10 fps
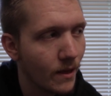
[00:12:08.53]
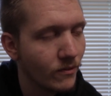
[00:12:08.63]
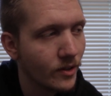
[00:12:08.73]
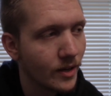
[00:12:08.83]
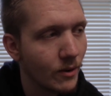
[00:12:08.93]
I
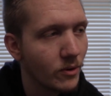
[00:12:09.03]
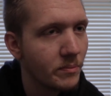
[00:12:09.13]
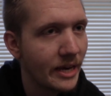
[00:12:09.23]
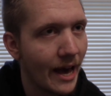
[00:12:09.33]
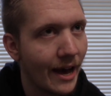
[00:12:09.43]
feel like I
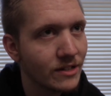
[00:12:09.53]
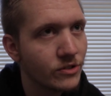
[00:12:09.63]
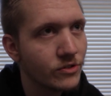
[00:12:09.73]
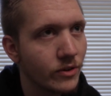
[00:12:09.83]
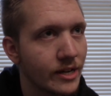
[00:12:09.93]
wouldn't be as
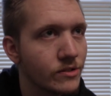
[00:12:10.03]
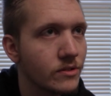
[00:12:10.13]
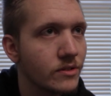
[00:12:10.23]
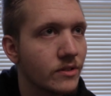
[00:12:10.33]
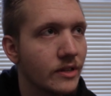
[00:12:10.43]

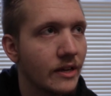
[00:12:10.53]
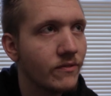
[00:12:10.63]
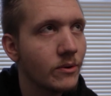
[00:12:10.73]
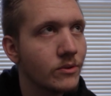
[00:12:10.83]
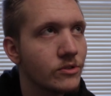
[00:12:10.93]
stressed
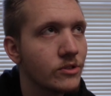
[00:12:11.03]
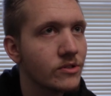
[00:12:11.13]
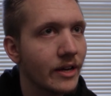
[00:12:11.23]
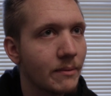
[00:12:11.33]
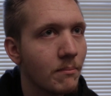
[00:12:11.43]
if it was
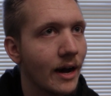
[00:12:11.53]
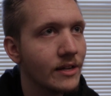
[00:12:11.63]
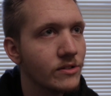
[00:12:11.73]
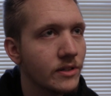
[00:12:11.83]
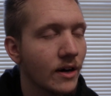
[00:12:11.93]
just like my
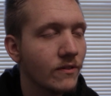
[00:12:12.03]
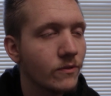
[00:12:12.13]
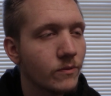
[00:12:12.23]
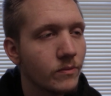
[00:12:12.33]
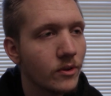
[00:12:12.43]
stuff,
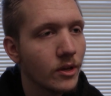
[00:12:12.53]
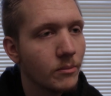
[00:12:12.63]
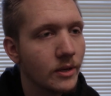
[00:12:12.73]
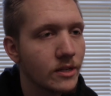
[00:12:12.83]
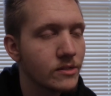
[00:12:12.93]

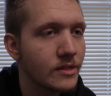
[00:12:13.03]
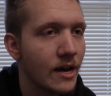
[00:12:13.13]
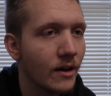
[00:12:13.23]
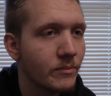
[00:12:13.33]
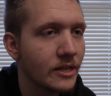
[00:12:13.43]
because
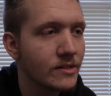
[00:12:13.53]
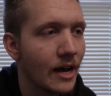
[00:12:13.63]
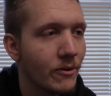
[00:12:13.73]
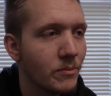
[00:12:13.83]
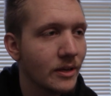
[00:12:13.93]

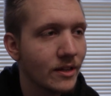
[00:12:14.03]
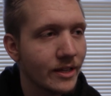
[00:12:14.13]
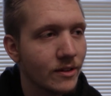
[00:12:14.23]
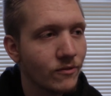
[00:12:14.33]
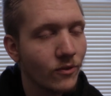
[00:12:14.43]
I would be
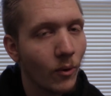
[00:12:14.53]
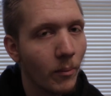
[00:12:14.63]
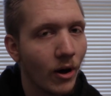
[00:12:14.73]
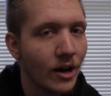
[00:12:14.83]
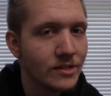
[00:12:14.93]
like the full
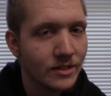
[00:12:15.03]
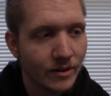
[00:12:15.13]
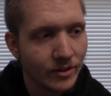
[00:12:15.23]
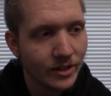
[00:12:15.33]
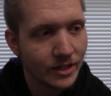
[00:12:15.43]
boss and
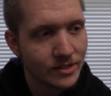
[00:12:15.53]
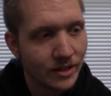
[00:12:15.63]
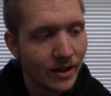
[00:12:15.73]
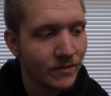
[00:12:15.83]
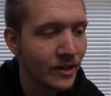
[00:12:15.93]
everything,
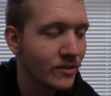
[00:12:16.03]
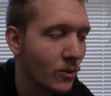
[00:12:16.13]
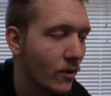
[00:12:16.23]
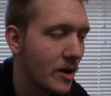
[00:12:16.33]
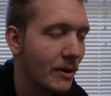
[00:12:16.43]
instead of having
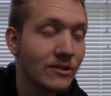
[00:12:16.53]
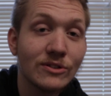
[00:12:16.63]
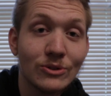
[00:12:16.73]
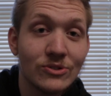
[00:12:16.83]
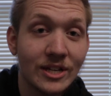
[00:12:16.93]
to worry about
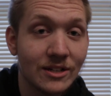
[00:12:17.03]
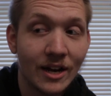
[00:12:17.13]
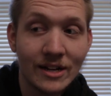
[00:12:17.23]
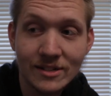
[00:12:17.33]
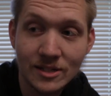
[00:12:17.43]
losing
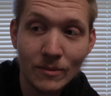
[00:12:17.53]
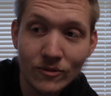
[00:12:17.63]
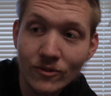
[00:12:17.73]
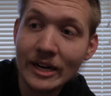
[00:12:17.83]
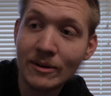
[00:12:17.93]
clients, because I'm
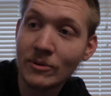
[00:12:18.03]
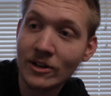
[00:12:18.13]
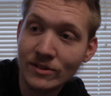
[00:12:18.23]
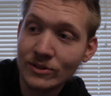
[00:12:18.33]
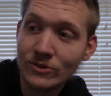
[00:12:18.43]
afraid I'm
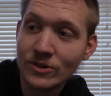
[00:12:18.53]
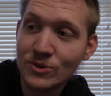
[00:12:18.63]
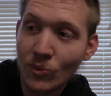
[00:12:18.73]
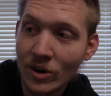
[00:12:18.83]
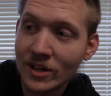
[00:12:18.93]
going to lose
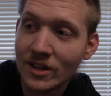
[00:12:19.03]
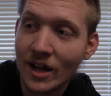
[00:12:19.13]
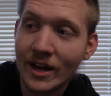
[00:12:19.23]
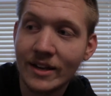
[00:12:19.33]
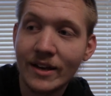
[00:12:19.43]
this one
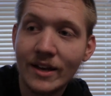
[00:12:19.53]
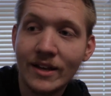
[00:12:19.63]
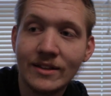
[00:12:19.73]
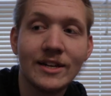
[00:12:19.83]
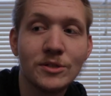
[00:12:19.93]
client
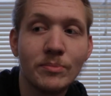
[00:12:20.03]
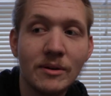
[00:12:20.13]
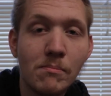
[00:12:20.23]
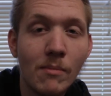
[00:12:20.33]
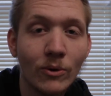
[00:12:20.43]
that has
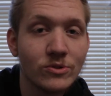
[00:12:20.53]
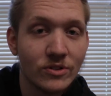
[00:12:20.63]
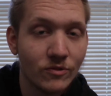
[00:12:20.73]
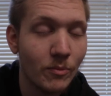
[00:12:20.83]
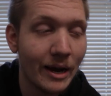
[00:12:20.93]
been
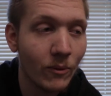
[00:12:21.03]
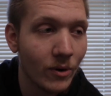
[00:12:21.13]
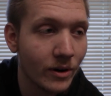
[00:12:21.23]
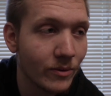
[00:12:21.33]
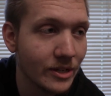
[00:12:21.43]
most of my
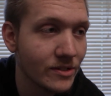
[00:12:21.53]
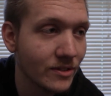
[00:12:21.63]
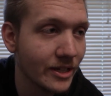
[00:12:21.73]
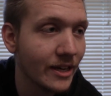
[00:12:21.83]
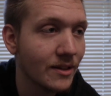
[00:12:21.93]
work
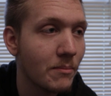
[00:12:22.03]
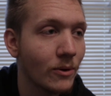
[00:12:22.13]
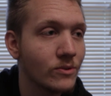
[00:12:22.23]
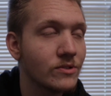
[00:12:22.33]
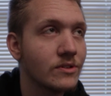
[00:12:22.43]
recently, and
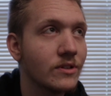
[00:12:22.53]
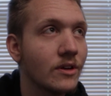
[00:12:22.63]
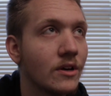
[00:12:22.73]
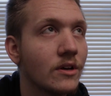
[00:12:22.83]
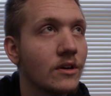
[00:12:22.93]

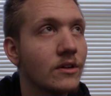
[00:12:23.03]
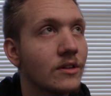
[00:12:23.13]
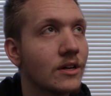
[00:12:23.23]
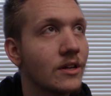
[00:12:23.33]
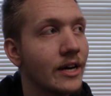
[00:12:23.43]

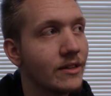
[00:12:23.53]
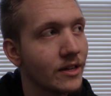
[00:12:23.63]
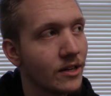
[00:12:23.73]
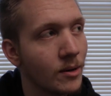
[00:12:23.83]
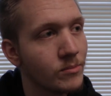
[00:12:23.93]
the client
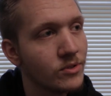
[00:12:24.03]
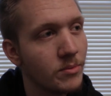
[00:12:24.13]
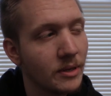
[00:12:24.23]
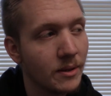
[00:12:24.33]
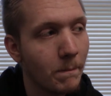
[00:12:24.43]
that comes
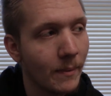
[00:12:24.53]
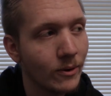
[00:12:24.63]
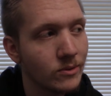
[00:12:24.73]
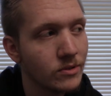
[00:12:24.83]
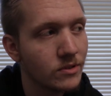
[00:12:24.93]
to me the
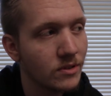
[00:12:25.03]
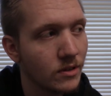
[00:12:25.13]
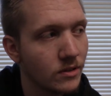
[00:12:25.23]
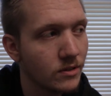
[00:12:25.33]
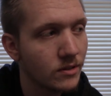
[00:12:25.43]
most,
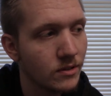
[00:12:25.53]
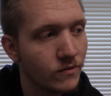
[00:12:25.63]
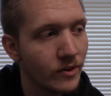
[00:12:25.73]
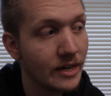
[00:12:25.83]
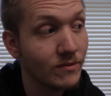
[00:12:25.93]

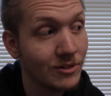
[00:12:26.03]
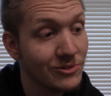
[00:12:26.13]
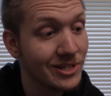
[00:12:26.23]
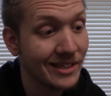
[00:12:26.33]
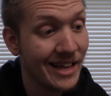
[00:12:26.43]
afraid of
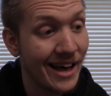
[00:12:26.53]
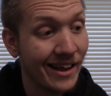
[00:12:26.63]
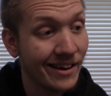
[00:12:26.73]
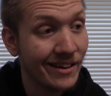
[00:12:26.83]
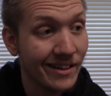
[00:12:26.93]
losing
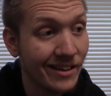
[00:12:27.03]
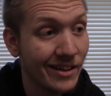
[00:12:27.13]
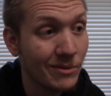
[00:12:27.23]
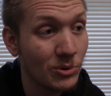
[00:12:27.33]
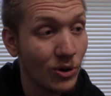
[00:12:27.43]
that.
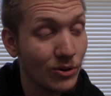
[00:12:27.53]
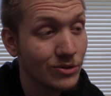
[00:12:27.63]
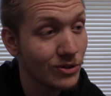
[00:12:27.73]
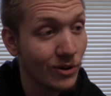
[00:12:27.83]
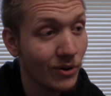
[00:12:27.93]
But
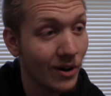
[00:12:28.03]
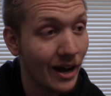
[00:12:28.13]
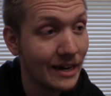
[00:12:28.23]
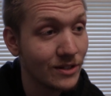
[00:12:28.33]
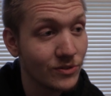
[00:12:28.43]
also,
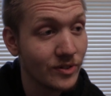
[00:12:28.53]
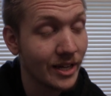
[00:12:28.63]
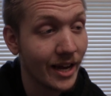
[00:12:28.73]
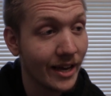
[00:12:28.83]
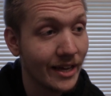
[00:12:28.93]
I just feel
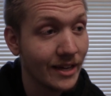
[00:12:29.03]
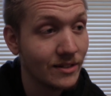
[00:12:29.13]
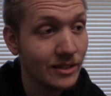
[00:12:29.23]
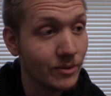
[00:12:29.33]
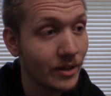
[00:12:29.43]
like I
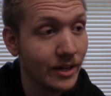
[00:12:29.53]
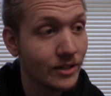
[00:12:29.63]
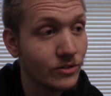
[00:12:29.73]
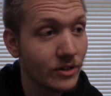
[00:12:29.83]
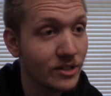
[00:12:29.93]
can't deal with any
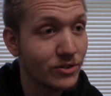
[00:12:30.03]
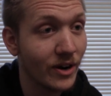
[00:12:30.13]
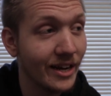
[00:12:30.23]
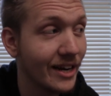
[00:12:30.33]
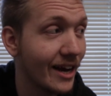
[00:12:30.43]
stress
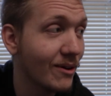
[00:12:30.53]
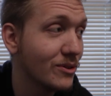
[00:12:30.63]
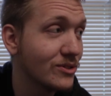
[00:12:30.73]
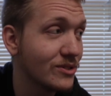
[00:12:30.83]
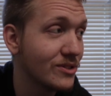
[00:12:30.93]
right now,
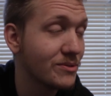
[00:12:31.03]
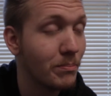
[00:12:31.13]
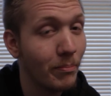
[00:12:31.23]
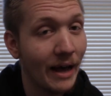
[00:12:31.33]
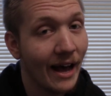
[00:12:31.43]
which is just
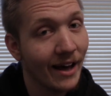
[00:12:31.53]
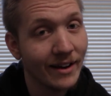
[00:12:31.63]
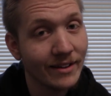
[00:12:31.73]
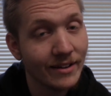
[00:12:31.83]
bad.